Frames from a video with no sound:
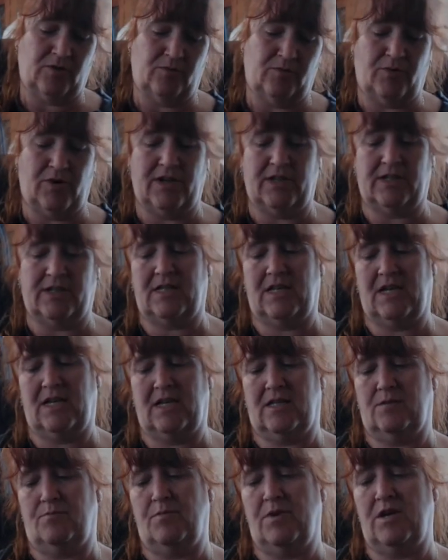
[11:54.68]
to press
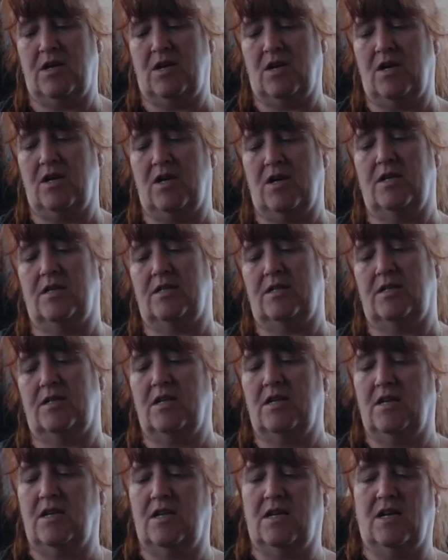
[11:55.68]
things because
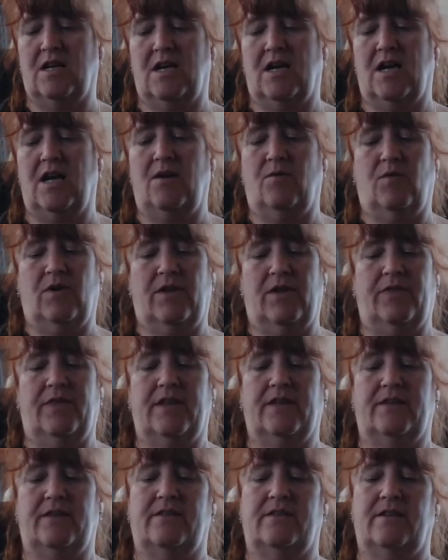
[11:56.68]
I want
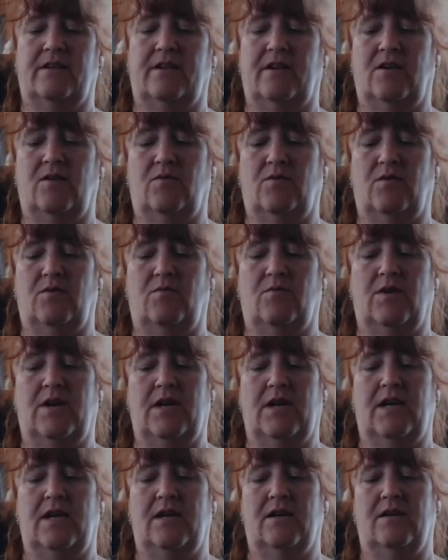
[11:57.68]
this to go
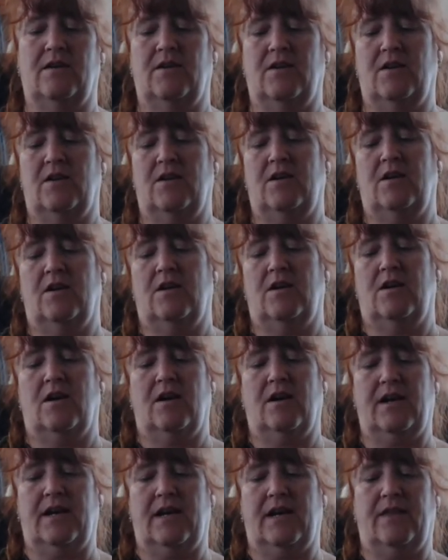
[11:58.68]
away.
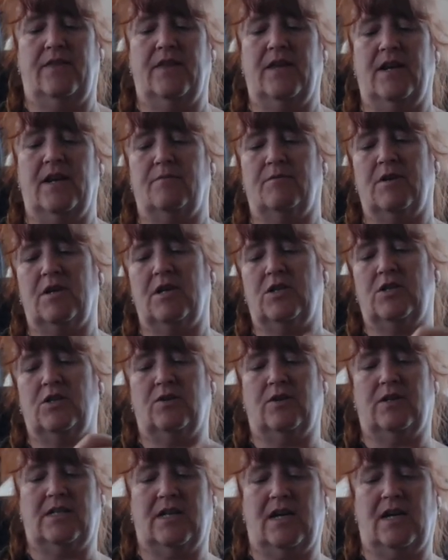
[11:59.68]
All right. And then I'm going to do a